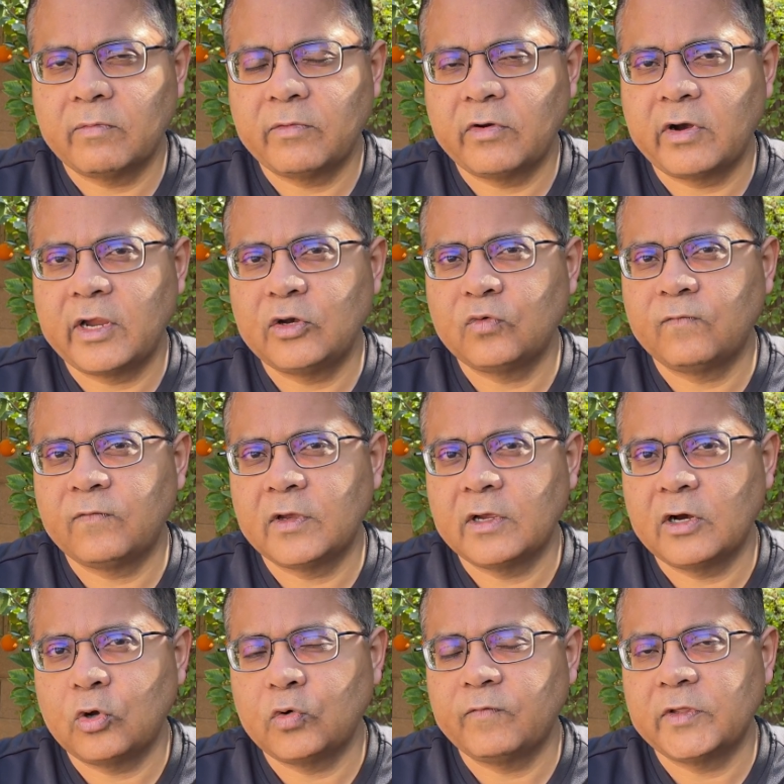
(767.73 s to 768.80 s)
try to
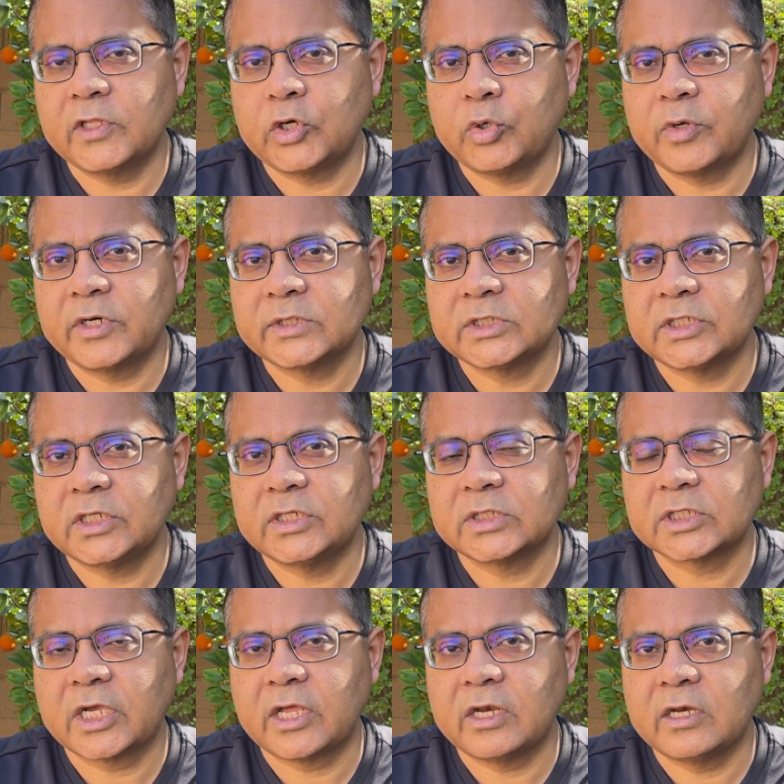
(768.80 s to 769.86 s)
figure out whether you are a serious
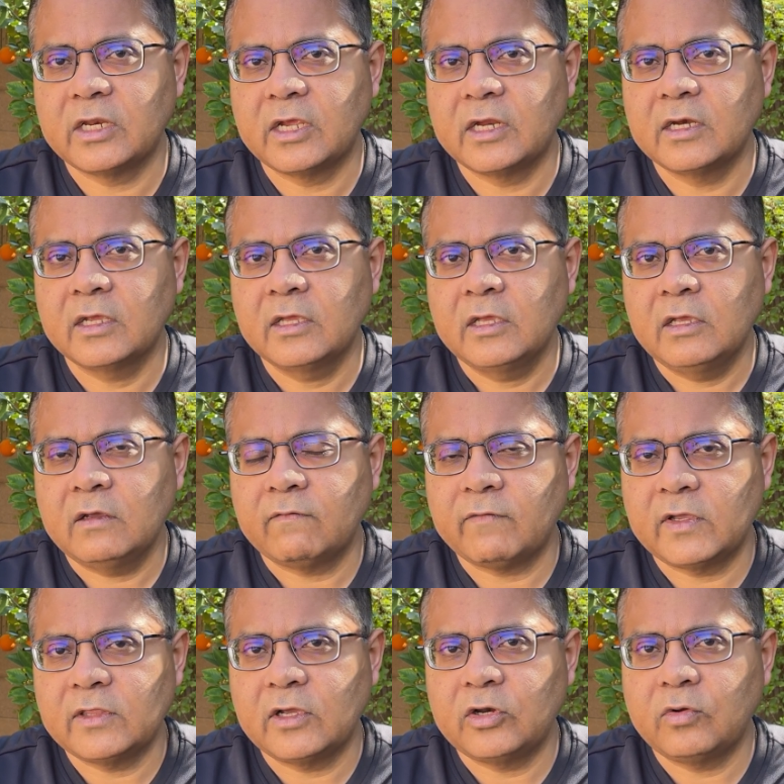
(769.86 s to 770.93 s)
candidate,
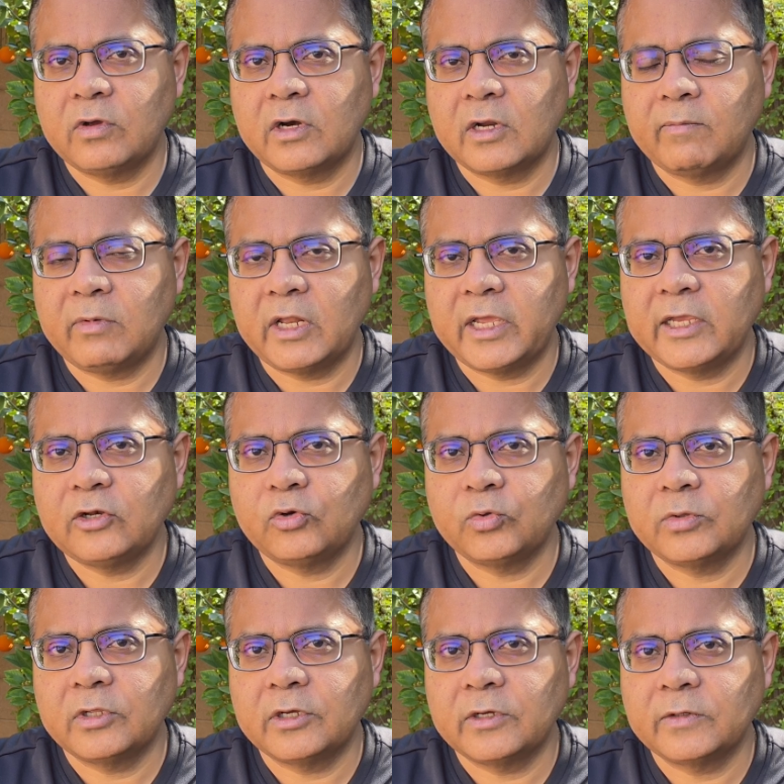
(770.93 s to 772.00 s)
whether you are applying to
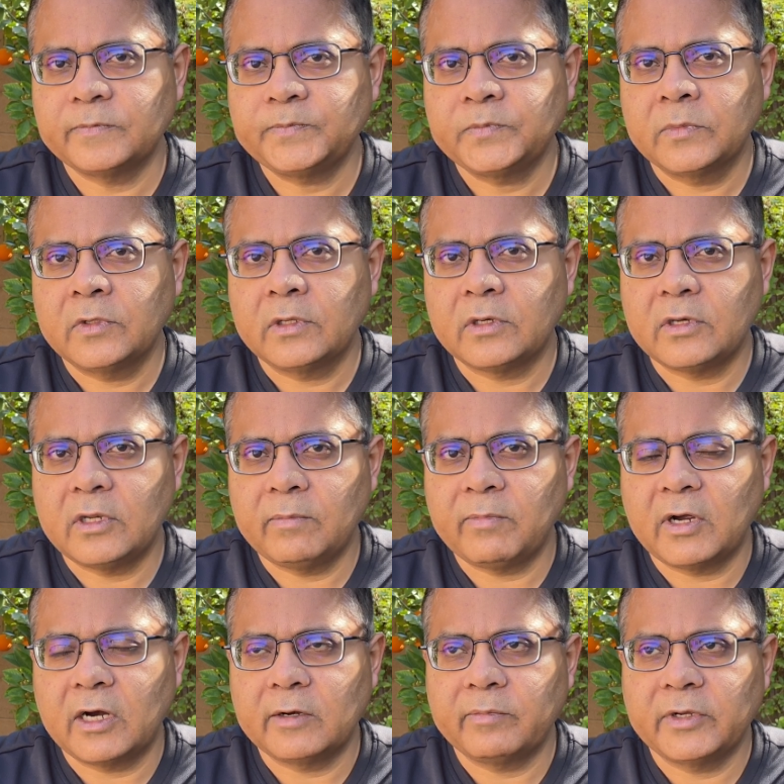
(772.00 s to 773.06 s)
the
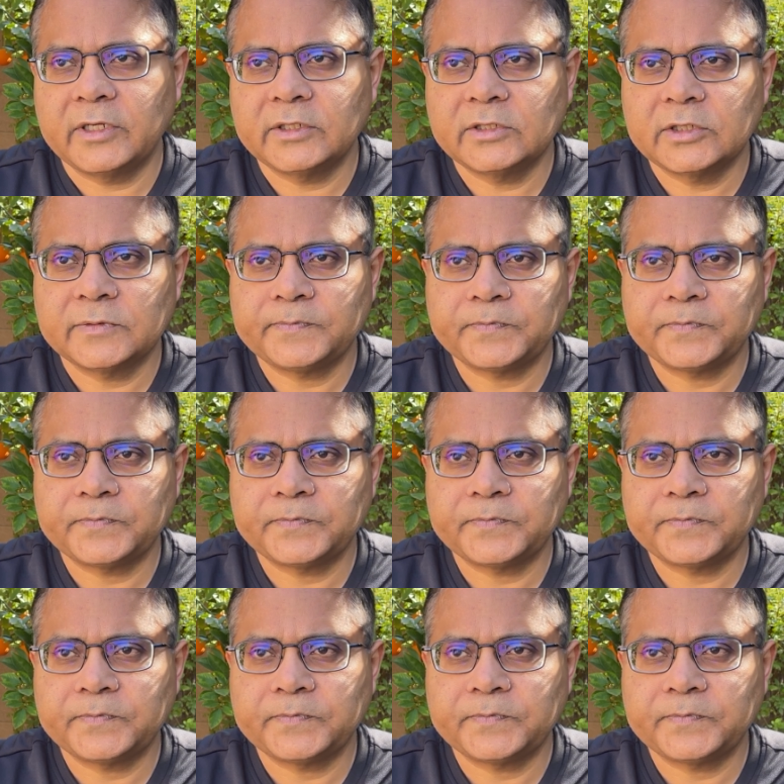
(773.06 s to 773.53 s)
department